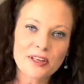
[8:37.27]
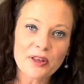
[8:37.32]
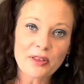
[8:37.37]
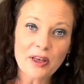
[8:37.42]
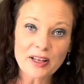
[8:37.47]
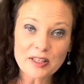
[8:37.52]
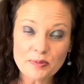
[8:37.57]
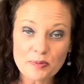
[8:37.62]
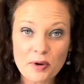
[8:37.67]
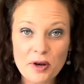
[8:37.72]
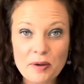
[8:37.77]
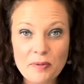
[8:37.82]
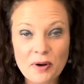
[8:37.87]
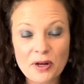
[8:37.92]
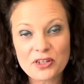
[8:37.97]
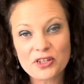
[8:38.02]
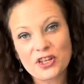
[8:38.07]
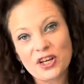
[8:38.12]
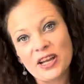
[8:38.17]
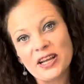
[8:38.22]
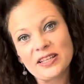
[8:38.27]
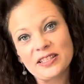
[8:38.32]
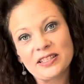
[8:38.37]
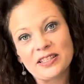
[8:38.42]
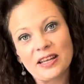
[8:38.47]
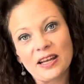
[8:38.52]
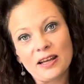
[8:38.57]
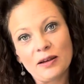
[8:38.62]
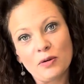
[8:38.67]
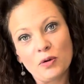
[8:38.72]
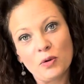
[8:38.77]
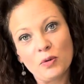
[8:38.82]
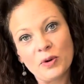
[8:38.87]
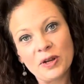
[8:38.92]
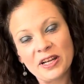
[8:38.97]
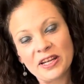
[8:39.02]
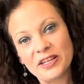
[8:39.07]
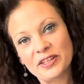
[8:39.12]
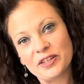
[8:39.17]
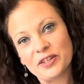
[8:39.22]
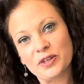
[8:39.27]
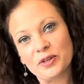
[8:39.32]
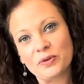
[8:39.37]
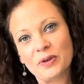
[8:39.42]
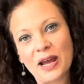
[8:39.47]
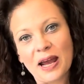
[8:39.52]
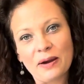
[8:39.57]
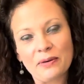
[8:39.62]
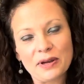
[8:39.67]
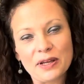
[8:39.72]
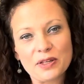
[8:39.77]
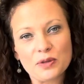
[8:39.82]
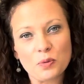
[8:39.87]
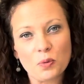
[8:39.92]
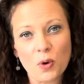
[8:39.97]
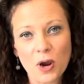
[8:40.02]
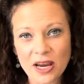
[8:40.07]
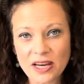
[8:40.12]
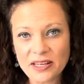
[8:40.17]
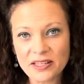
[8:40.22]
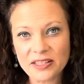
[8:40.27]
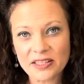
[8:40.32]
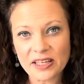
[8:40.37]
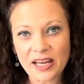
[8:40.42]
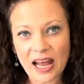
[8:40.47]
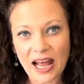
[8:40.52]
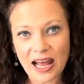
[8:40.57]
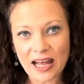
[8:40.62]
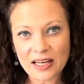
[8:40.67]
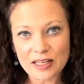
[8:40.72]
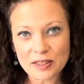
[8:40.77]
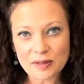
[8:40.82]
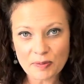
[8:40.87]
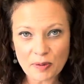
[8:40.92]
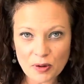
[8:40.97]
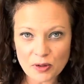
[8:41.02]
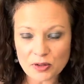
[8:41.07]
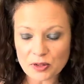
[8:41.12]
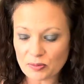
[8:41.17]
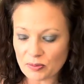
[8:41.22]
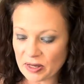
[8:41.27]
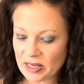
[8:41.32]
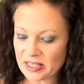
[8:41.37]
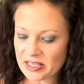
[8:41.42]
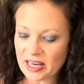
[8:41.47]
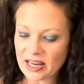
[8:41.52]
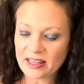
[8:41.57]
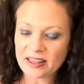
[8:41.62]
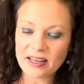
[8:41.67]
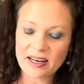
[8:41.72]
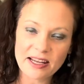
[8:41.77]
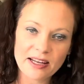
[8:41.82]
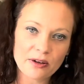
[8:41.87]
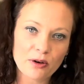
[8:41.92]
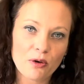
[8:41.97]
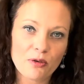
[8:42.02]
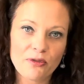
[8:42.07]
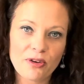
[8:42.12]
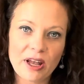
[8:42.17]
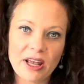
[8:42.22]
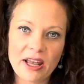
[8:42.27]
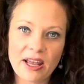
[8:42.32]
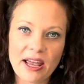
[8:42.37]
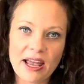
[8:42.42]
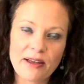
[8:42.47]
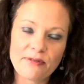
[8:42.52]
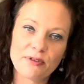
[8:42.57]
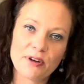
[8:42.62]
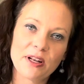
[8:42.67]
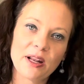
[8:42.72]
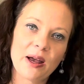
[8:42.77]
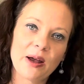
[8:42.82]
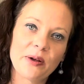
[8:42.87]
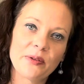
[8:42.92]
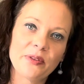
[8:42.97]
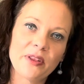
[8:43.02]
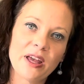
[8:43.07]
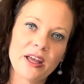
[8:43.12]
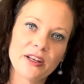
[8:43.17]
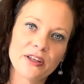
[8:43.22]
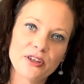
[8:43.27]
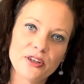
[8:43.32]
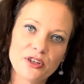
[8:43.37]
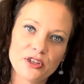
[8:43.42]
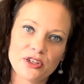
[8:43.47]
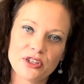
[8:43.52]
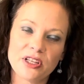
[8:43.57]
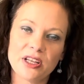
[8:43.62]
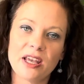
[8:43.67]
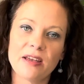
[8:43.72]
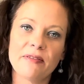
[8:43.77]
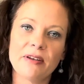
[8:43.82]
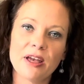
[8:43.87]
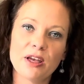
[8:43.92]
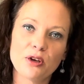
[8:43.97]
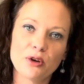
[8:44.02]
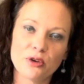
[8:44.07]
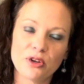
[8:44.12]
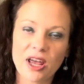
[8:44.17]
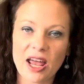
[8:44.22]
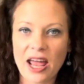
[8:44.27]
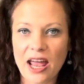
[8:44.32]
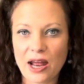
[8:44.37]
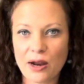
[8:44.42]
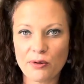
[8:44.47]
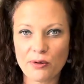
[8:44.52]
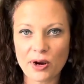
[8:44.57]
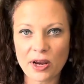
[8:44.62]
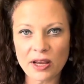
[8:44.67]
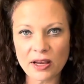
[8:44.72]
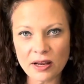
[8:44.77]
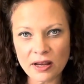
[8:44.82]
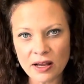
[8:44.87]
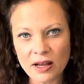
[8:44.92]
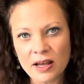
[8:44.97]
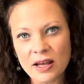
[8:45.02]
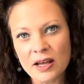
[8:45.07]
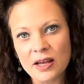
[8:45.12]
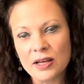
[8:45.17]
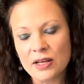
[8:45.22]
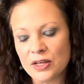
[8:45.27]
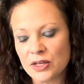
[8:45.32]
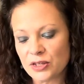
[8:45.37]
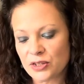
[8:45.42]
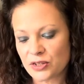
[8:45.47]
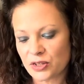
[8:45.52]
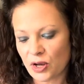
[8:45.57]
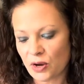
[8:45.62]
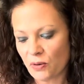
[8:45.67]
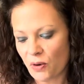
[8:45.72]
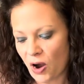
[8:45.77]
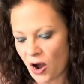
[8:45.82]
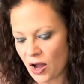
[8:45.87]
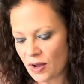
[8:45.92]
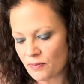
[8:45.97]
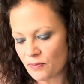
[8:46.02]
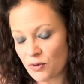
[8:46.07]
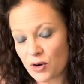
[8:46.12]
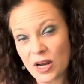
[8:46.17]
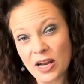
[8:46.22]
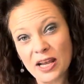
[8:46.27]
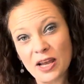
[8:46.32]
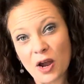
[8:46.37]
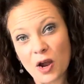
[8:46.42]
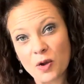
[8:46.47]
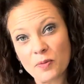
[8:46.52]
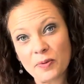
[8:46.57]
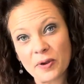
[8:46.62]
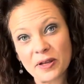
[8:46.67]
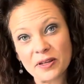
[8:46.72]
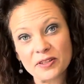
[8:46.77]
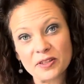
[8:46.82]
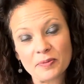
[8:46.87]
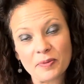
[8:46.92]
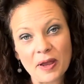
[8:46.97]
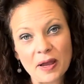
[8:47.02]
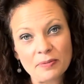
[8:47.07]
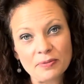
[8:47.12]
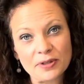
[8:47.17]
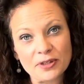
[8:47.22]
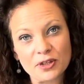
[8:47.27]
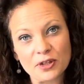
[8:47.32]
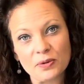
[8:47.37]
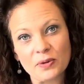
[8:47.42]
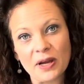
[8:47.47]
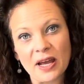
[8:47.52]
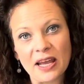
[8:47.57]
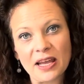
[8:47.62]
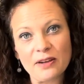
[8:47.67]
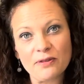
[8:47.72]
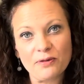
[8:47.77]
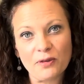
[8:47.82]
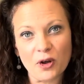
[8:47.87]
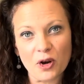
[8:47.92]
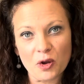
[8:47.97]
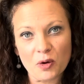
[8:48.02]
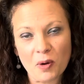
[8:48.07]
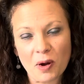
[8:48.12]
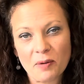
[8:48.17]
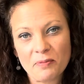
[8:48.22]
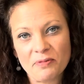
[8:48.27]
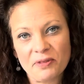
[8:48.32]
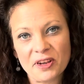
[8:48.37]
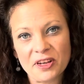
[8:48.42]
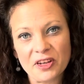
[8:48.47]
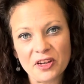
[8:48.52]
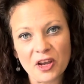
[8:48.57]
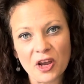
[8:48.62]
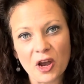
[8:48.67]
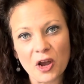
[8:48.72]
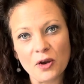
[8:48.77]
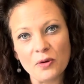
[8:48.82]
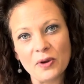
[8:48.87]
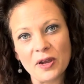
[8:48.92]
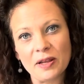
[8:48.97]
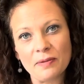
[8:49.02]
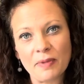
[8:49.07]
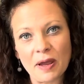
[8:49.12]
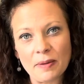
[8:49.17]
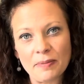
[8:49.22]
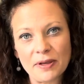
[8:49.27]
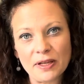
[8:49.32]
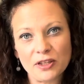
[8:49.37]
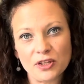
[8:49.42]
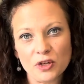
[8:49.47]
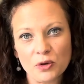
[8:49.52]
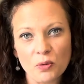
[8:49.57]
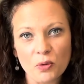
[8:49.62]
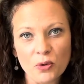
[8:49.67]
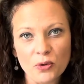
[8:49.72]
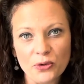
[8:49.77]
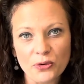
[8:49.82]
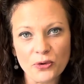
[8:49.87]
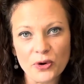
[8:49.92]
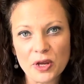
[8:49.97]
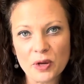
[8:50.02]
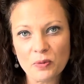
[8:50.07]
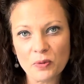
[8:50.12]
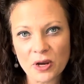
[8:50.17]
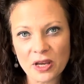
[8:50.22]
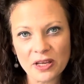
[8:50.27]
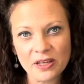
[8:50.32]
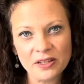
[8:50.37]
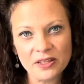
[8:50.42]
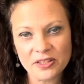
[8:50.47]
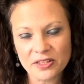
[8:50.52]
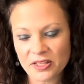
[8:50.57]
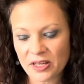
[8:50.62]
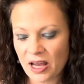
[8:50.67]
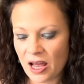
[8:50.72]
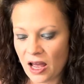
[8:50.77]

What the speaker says: that's pretty much it. All we need to do now is wait and possibly take the lid off here every now and then just to give it a good airing. So I'm really hoping to be able to do a follow-up video in maybe 2 or 3 weeks.